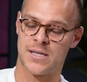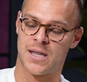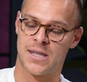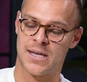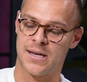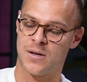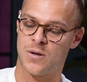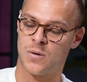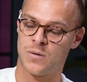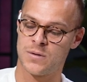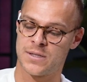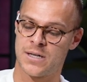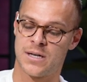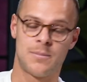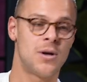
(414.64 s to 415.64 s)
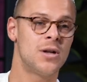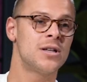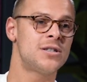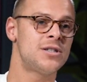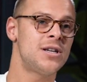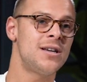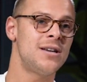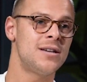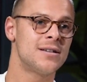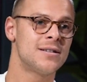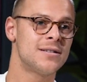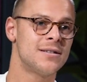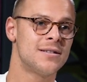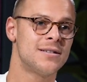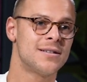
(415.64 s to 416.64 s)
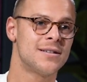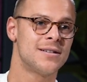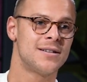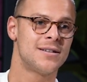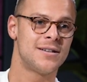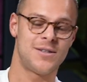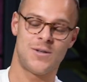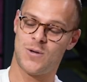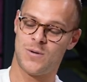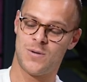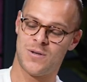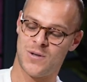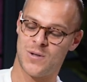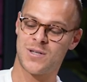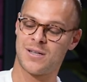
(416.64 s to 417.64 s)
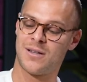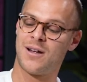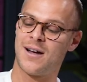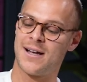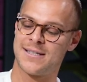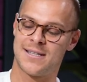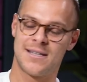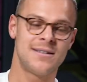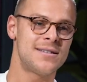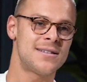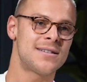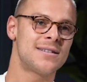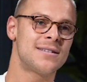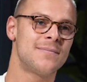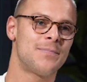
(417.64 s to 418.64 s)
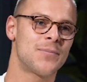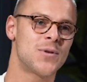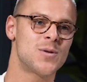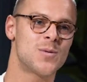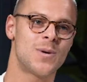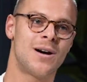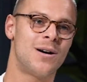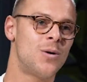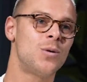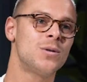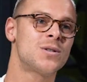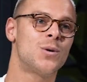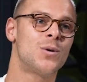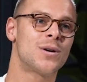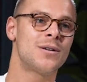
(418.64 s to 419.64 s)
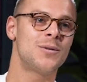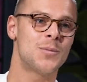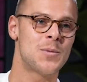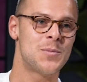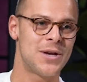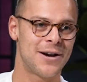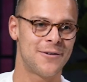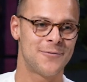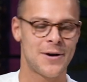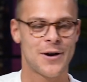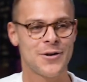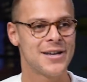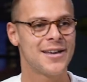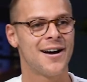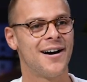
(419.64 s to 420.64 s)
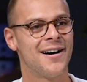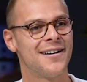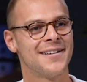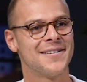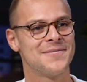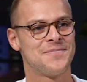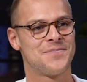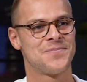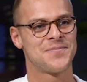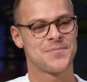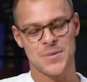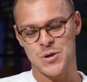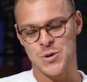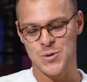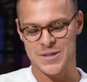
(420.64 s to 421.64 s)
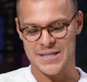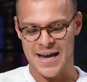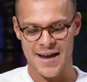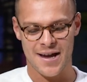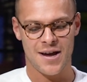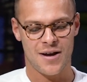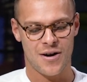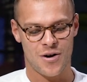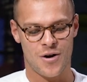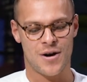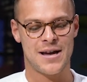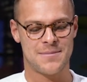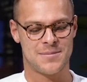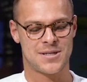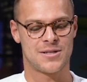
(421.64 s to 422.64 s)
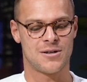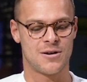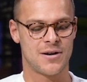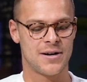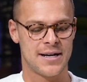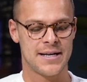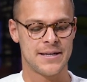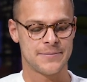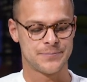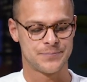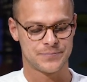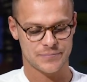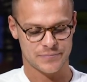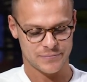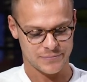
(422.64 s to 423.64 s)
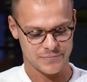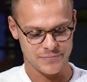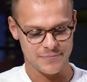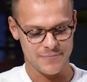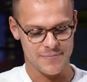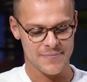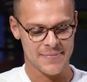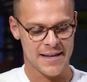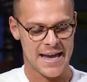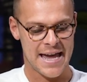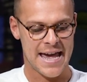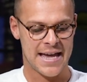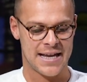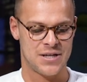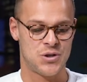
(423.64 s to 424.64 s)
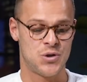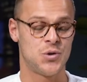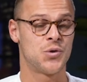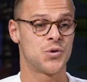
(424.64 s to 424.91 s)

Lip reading: a thing called an apology. You utilize this, because we are all taught it when we are very young. You say, I am sorry, and you